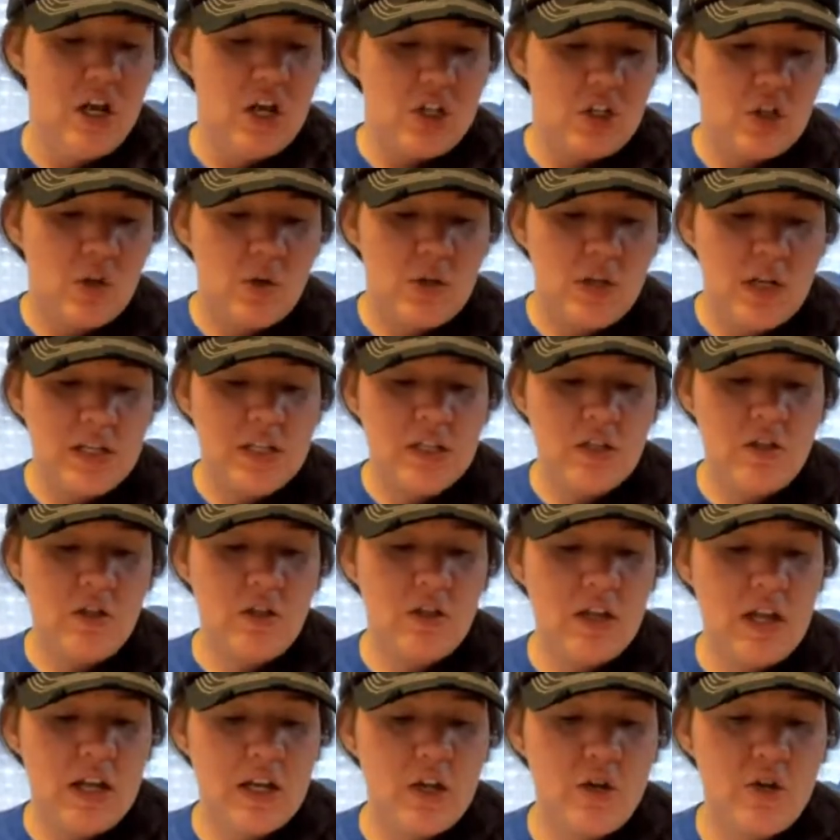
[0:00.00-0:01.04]
So it doesn't
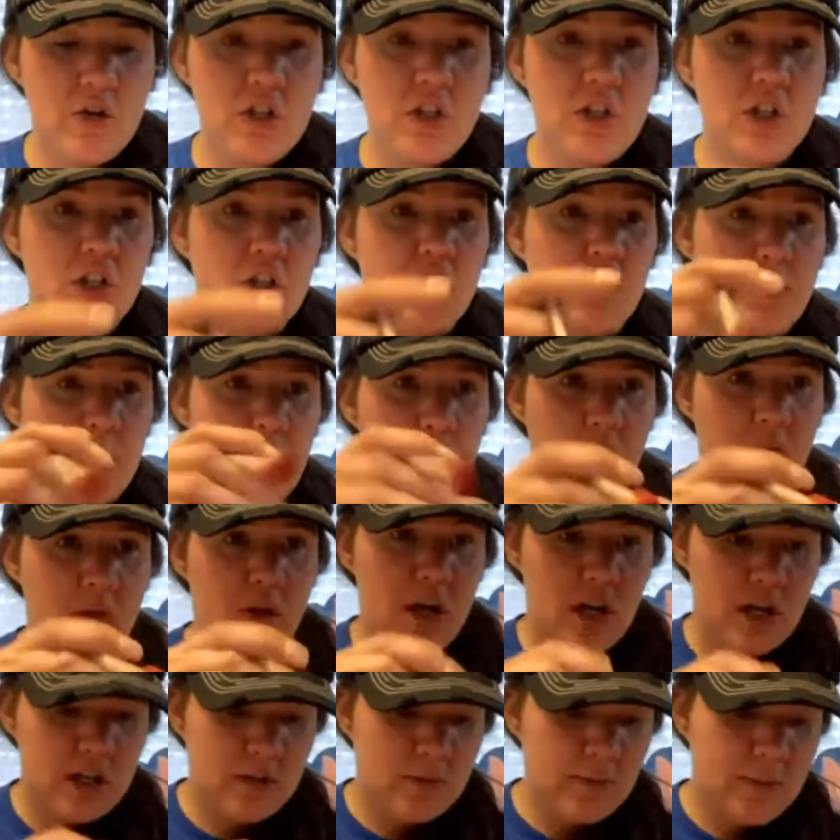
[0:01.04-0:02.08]
look like you just took your polka
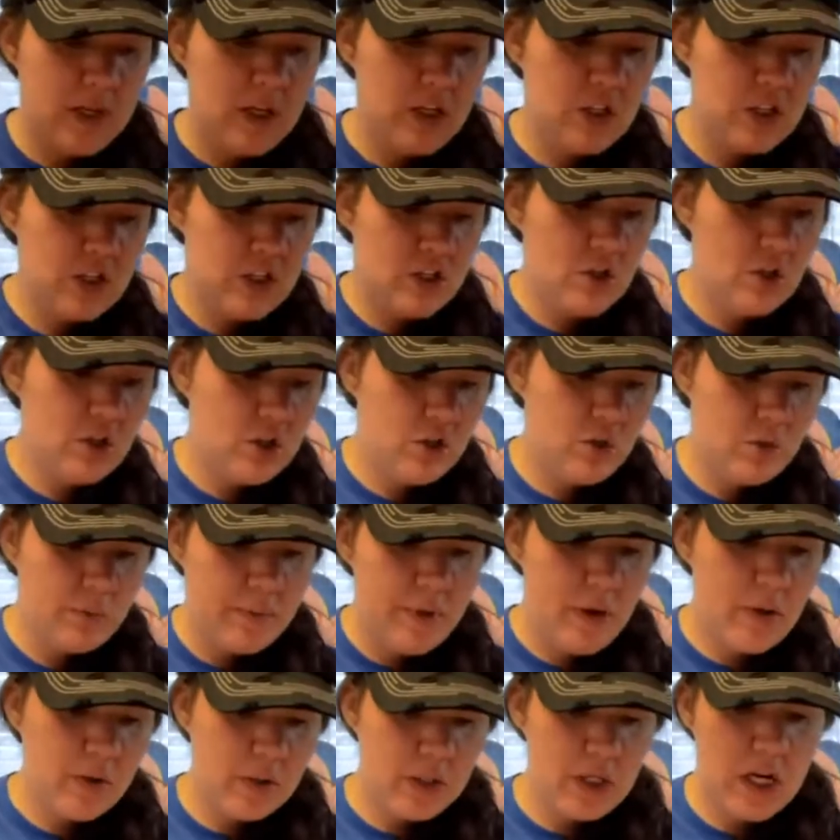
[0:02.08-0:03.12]
dot sponge and started doing
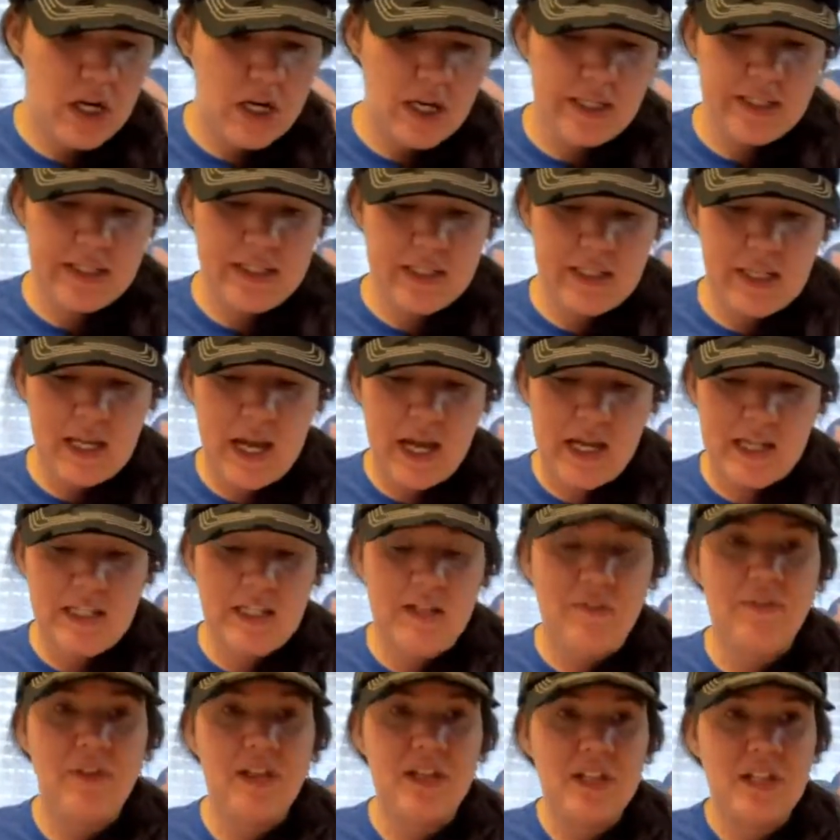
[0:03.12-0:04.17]
polka dots as
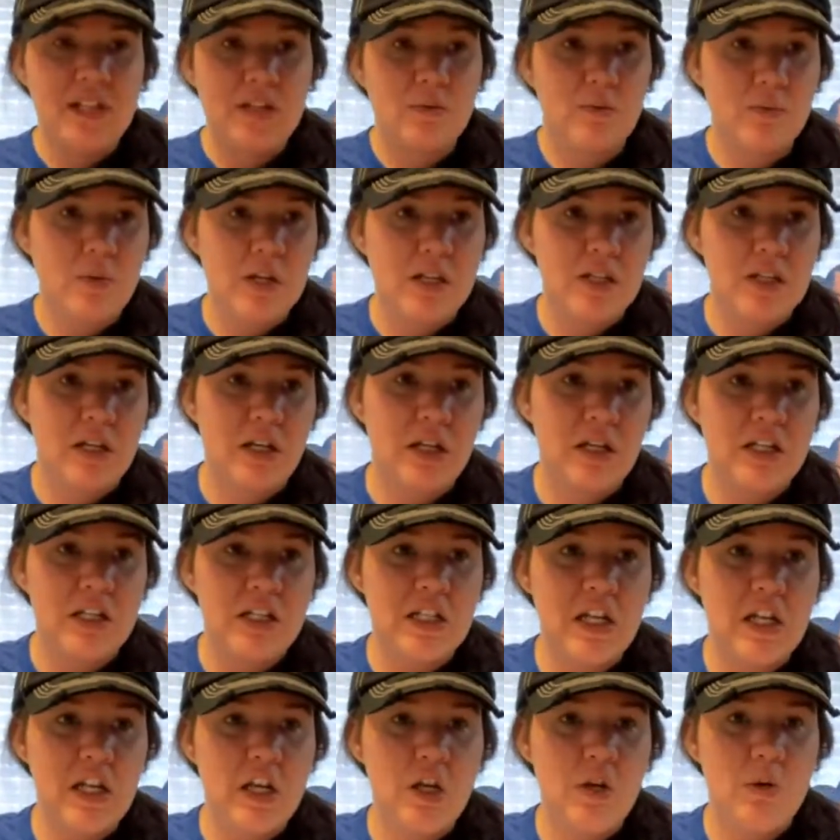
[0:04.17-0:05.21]
if this was a
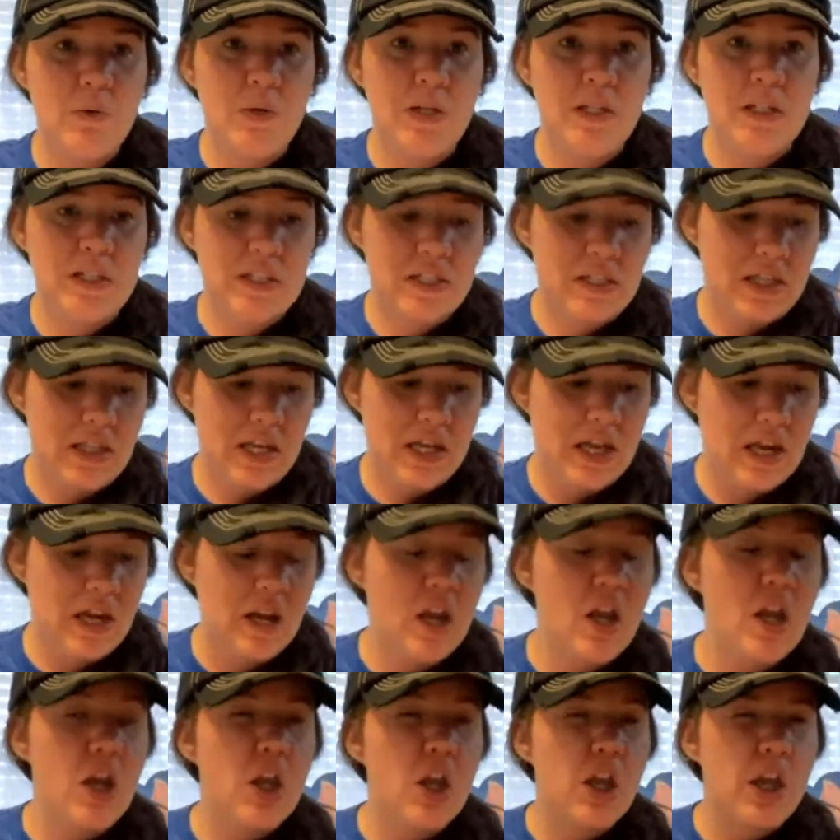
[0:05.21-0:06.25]
continuous thing.
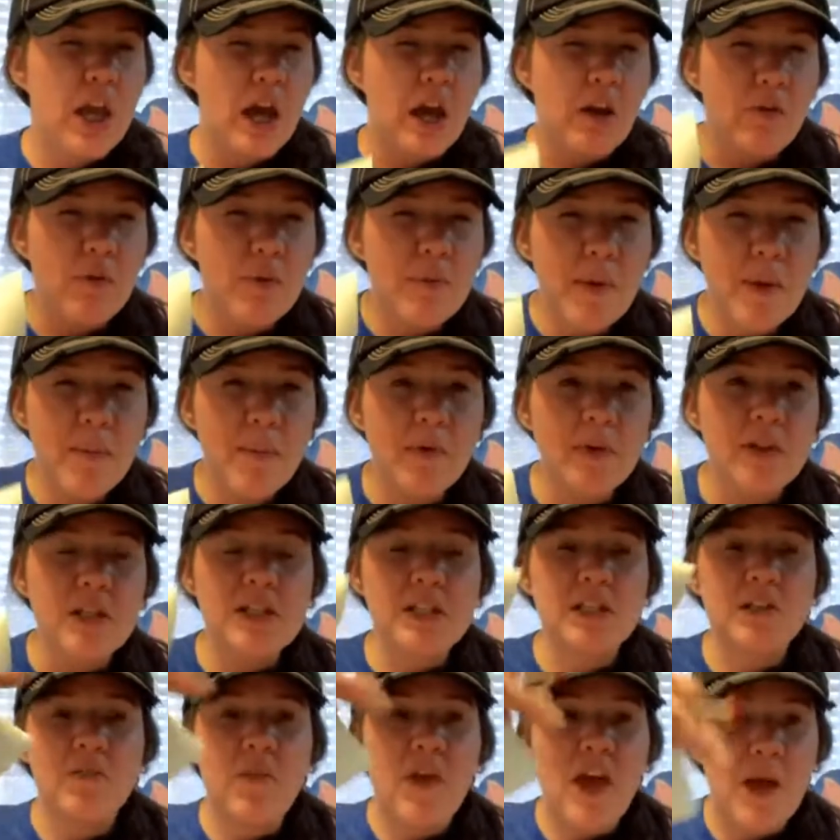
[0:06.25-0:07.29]
You got to remember
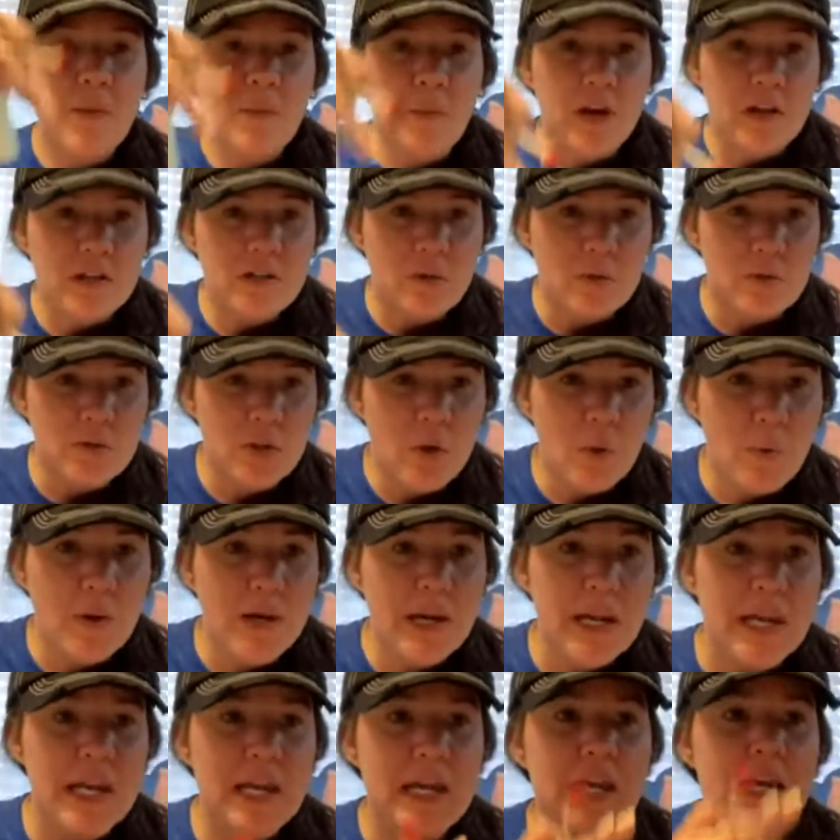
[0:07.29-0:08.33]
this is fabric, so it's going
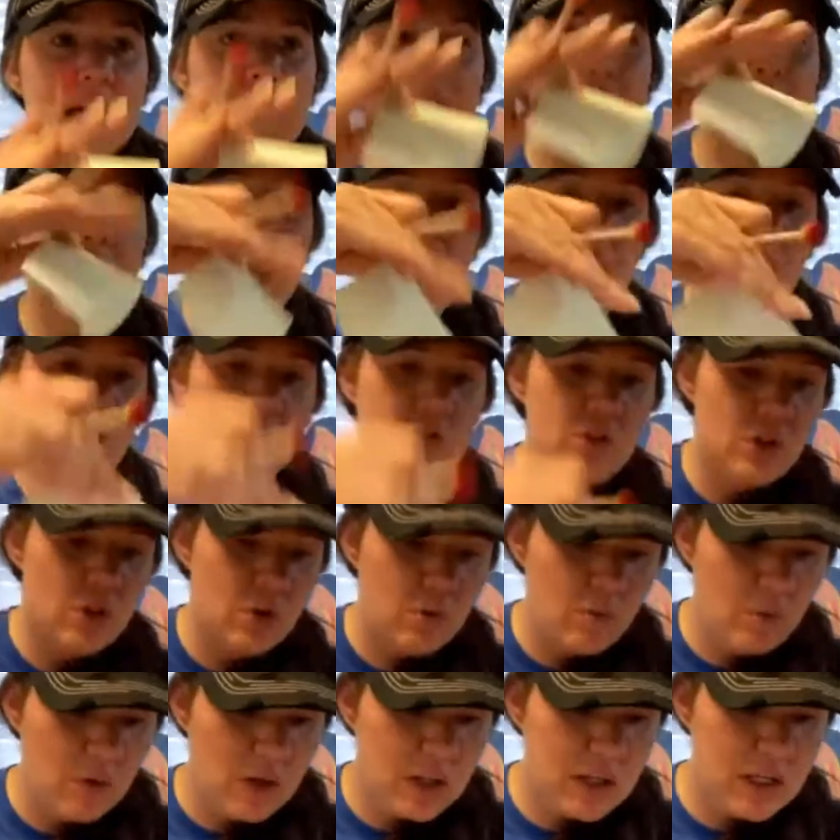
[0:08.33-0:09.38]
in and out. So
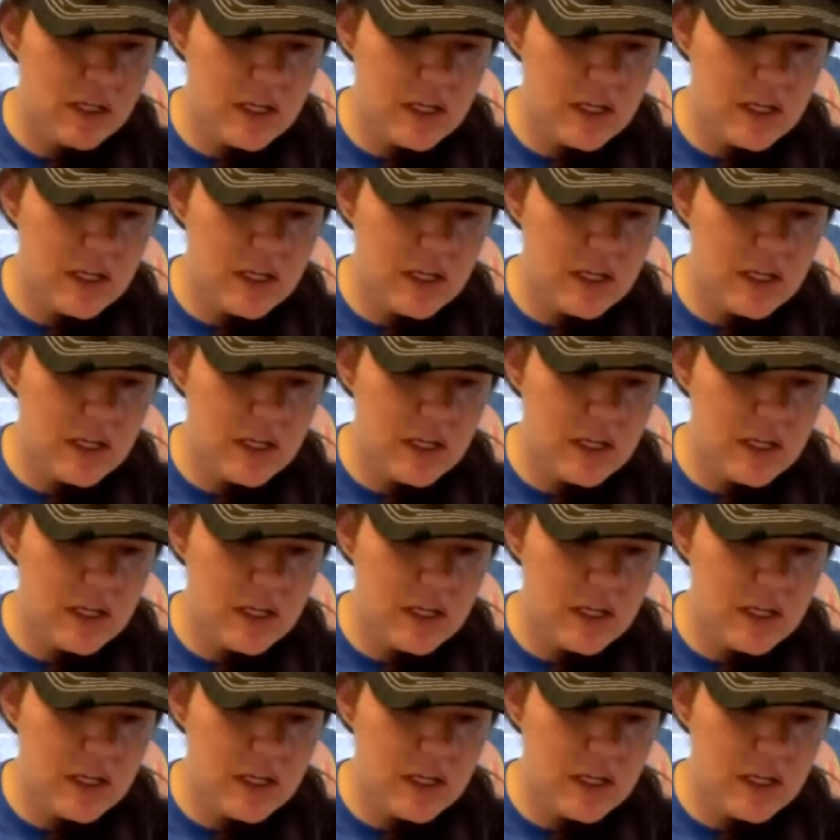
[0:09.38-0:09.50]
you really